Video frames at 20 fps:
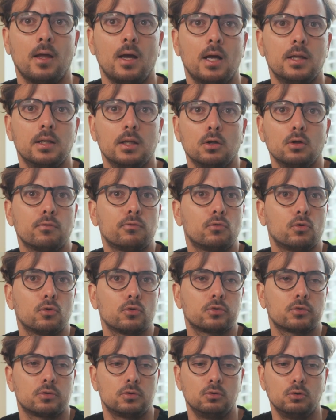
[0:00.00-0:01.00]
And then, of
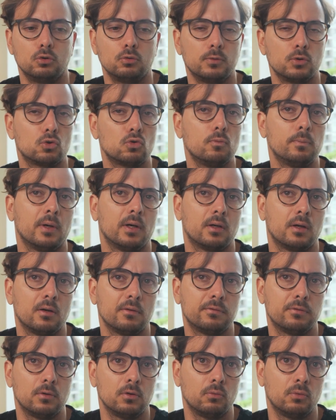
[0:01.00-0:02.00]
course, you need to be super
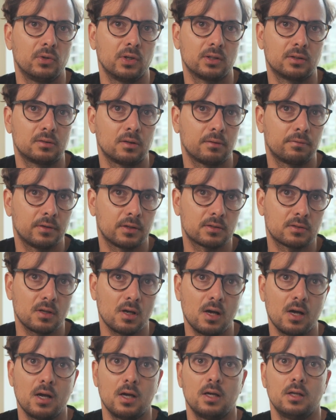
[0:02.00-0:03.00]
careful with the traffic
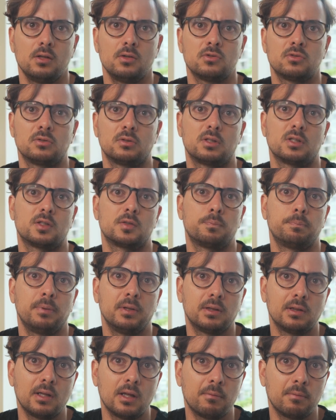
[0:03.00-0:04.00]
signs, the
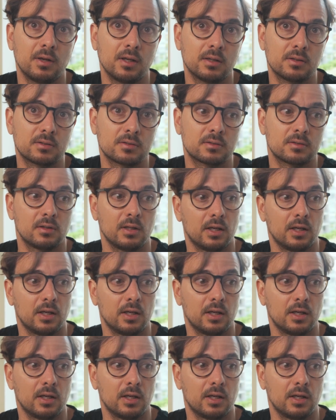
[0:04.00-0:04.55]
speed limits.